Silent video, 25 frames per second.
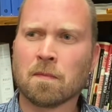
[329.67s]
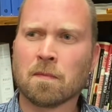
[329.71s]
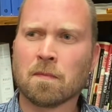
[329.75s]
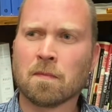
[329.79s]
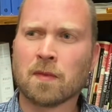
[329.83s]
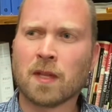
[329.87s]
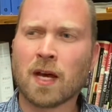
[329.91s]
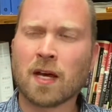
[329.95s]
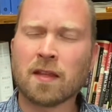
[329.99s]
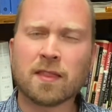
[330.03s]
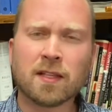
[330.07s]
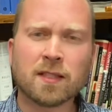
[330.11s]

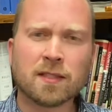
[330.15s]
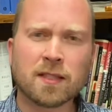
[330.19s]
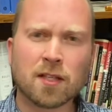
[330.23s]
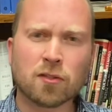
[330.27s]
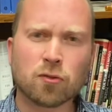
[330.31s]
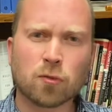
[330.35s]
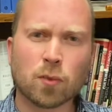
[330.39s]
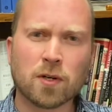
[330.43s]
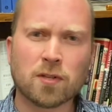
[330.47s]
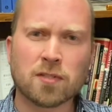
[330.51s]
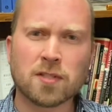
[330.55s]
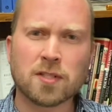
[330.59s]
I think
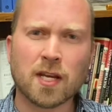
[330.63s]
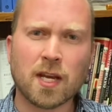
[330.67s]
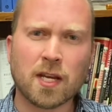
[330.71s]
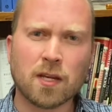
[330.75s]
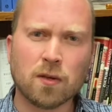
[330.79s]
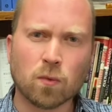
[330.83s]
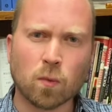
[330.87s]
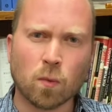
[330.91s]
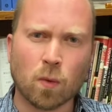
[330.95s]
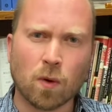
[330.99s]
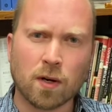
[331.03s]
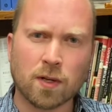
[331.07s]
that's where
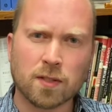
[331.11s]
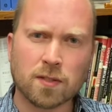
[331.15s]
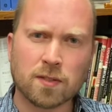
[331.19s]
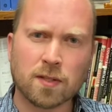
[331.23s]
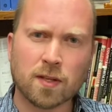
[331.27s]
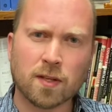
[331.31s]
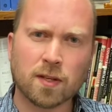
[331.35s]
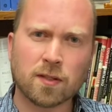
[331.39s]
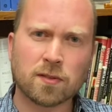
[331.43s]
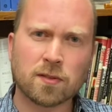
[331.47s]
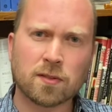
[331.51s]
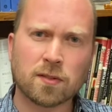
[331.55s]
Satan wants
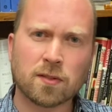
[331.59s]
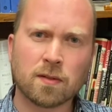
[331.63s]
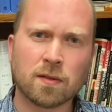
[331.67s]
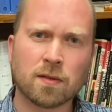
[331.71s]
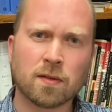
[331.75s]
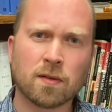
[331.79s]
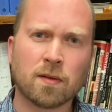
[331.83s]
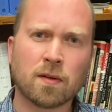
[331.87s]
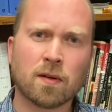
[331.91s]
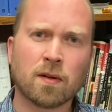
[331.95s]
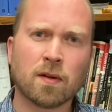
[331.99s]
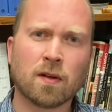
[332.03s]
us.
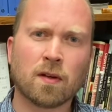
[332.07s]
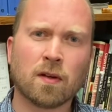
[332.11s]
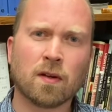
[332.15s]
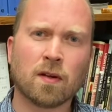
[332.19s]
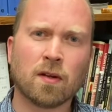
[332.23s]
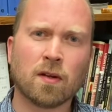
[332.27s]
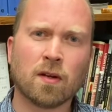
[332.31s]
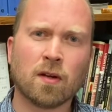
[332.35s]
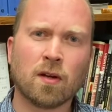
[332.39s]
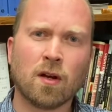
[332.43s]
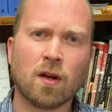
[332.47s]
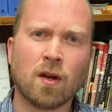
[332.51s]

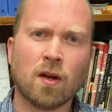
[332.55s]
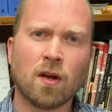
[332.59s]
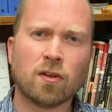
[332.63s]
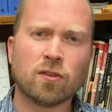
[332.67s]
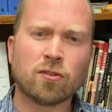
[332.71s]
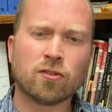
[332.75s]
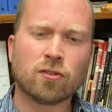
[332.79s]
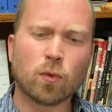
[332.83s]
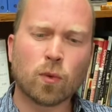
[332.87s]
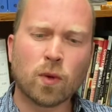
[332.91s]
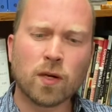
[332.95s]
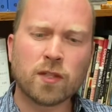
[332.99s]

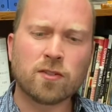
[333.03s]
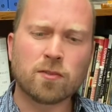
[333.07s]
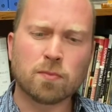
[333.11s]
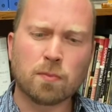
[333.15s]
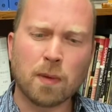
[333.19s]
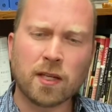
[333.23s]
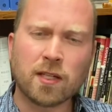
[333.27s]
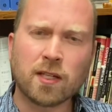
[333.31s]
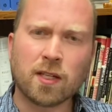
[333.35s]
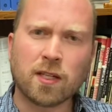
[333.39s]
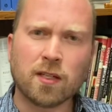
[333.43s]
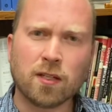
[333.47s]
So what's
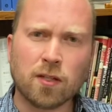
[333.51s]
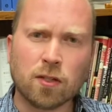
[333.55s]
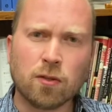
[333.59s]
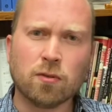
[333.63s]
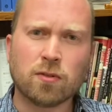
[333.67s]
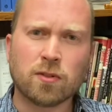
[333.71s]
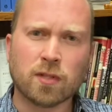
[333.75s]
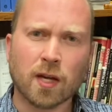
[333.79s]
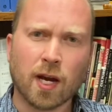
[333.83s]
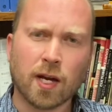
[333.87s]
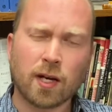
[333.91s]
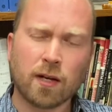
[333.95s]
making you
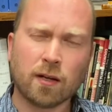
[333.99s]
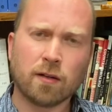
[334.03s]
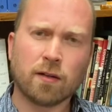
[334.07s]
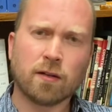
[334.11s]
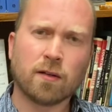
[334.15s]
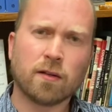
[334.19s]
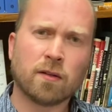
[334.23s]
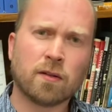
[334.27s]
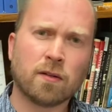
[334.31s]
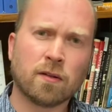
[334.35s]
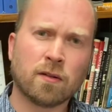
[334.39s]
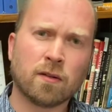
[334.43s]

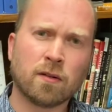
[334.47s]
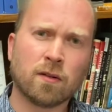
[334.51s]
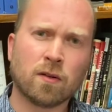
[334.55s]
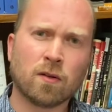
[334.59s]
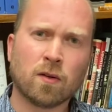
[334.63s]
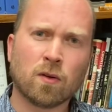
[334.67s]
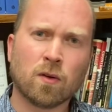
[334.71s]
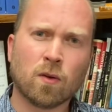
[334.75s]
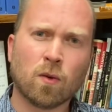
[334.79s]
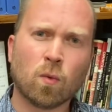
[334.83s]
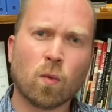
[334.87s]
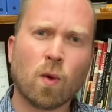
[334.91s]
tired?
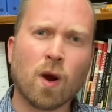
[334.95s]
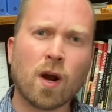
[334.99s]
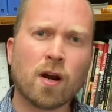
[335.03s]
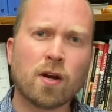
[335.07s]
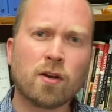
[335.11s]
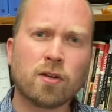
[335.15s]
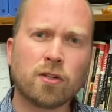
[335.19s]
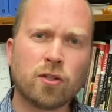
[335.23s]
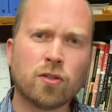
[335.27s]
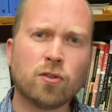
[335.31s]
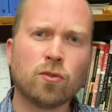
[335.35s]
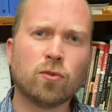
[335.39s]
Why are
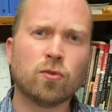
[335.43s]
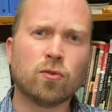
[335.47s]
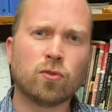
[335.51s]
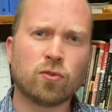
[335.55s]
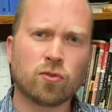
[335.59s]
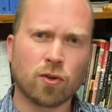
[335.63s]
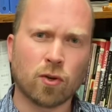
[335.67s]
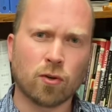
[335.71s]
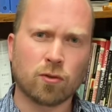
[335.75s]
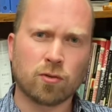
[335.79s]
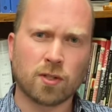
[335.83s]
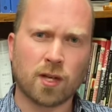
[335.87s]
you
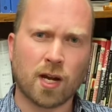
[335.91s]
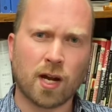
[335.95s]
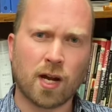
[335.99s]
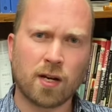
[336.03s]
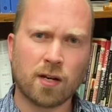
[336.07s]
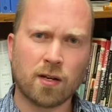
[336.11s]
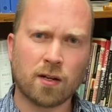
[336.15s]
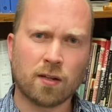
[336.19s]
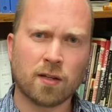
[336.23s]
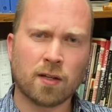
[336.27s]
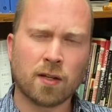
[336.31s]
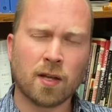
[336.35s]
so
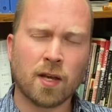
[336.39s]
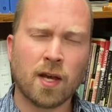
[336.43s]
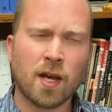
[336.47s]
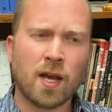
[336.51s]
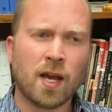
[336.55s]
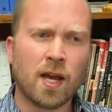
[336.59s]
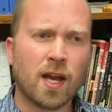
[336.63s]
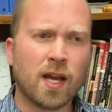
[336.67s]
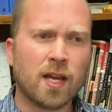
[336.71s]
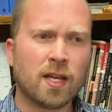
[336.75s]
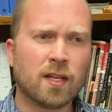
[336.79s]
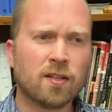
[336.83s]
tired?
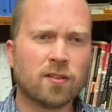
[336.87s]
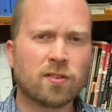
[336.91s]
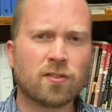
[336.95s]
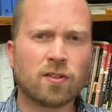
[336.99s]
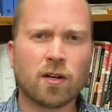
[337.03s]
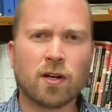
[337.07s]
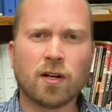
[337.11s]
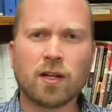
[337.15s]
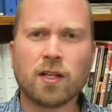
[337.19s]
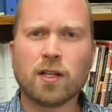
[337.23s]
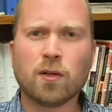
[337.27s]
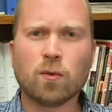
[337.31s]
And is
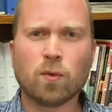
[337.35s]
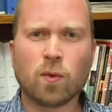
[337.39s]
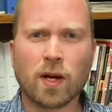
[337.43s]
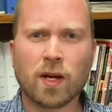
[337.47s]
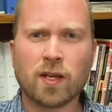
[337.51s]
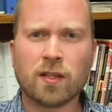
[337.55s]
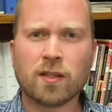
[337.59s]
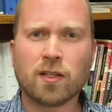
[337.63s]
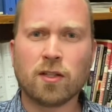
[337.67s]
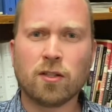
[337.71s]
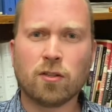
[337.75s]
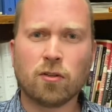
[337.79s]
there any
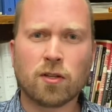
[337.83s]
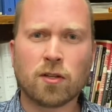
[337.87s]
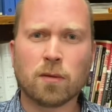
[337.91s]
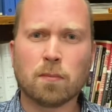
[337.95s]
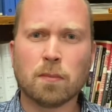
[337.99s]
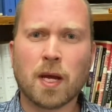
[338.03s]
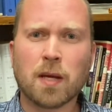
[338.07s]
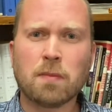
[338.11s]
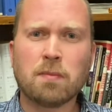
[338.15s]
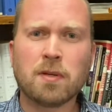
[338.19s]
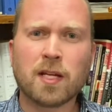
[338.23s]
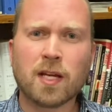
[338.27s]
way that you can
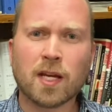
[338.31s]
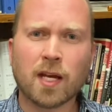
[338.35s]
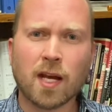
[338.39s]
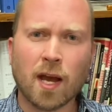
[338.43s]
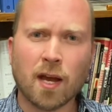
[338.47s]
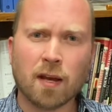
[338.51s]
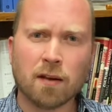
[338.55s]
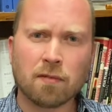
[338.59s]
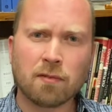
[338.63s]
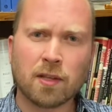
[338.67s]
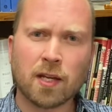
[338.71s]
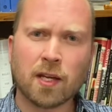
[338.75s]
maybe get
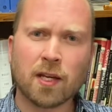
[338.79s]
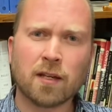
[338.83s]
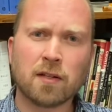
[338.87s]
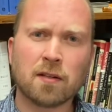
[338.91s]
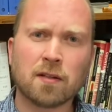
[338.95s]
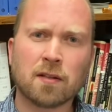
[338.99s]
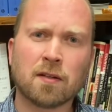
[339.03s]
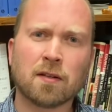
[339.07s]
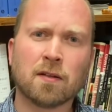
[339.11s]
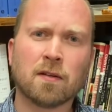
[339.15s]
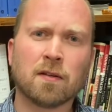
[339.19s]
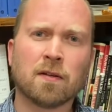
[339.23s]
out of
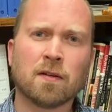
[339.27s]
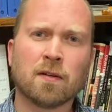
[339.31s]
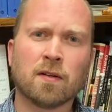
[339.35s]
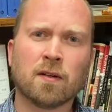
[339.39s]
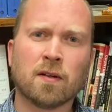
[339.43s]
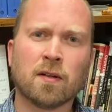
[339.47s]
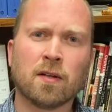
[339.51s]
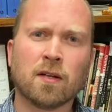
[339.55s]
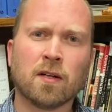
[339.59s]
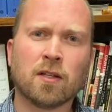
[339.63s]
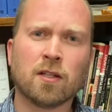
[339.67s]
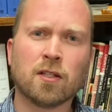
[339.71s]
that?
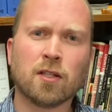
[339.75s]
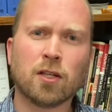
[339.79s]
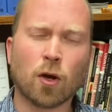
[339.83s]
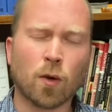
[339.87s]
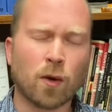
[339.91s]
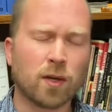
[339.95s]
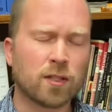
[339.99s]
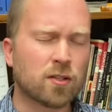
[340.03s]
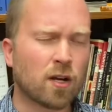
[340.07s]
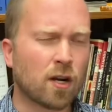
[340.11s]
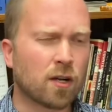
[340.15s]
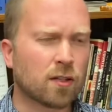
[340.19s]
You know,
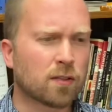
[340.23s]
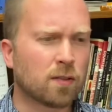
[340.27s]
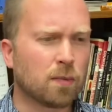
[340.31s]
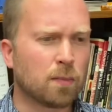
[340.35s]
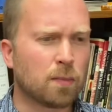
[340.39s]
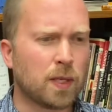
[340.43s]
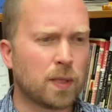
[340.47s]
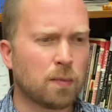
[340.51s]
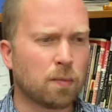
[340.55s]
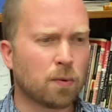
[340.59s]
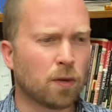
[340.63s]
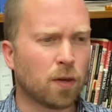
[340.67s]
I talk to
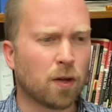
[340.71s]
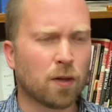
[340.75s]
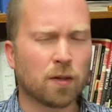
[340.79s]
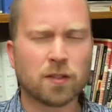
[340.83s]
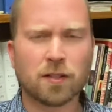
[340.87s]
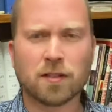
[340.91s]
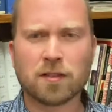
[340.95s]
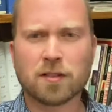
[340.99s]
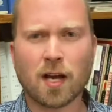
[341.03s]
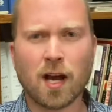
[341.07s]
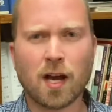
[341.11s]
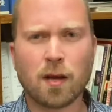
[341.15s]
people all
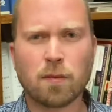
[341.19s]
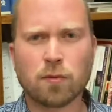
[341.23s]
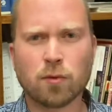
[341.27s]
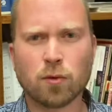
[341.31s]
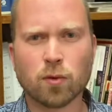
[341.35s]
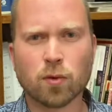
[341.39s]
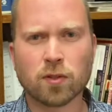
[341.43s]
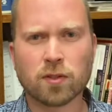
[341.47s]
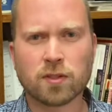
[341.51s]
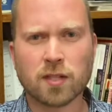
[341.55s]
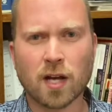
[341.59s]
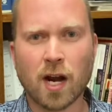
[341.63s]
the time
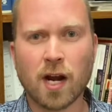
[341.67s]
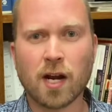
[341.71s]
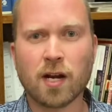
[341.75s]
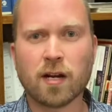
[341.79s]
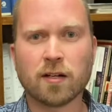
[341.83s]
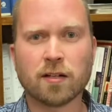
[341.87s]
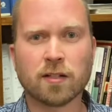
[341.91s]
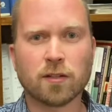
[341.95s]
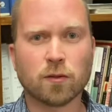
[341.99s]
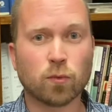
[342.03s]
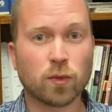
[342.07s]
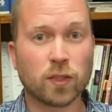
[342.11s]
who are
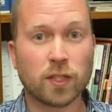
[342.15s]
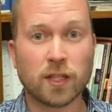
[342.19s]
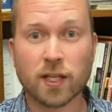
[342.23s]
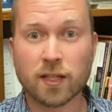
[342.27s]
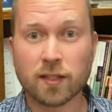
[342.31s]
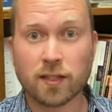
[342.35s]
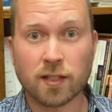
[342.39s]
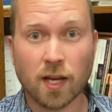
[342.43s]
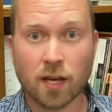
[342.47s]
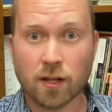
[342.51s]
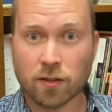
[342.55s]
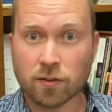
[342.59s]
tired, and we
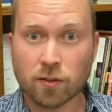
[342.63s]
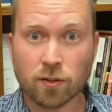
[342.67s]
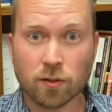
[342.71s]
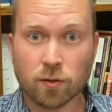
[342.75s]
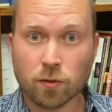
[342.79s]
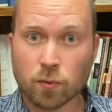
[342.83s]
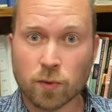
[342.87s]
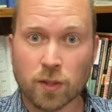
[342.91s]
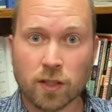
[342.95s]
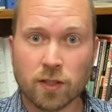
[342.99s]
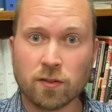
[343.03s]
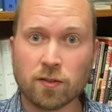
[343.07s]
get down to the
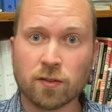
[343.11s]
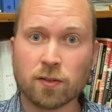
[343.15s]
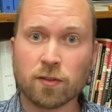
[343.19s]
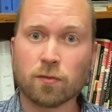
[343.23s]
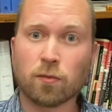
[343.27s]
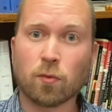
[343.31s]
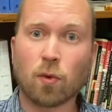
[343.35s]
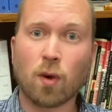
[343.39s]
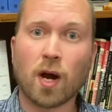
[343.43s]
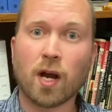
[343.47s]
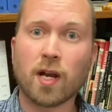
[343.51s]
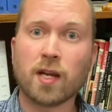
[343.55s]
reason
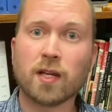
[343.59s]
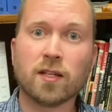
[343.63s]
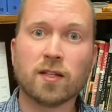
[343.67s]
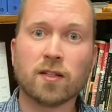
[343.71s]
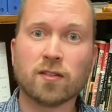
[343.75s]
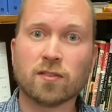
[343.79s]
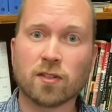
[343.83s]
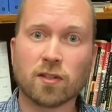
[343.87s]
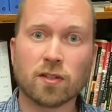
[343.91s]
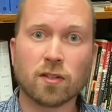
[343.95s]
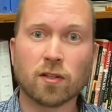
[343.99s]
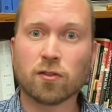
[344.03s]
of why it
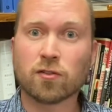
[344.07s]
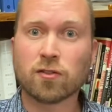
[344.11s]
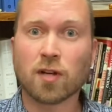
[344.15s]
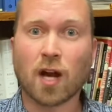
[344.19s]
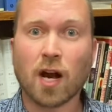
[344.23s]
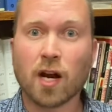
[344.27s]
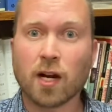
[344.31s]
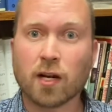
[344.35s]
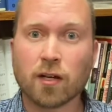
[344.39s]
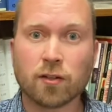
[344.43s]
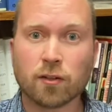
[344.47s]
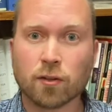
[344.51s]
is that they're
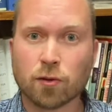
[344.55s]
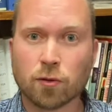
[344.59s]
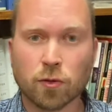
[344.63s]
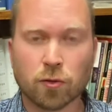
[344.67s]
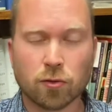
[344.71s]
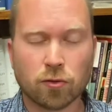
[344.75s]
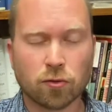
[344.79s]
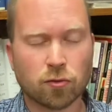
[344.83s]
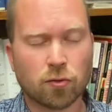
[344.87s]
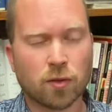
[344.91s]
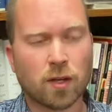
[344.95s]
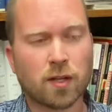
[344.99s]
tired or they're
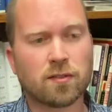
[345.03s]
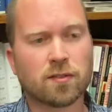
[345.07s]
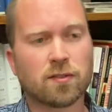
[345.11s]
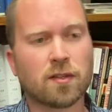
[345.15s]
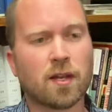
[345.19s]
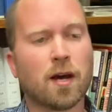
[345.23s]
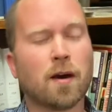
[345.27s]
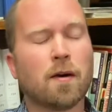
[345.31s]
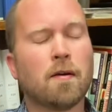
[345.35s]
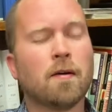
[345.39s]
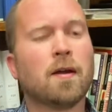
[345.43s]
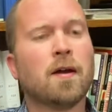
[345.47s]
stressed
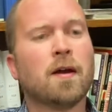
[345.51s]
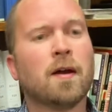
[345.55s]
out.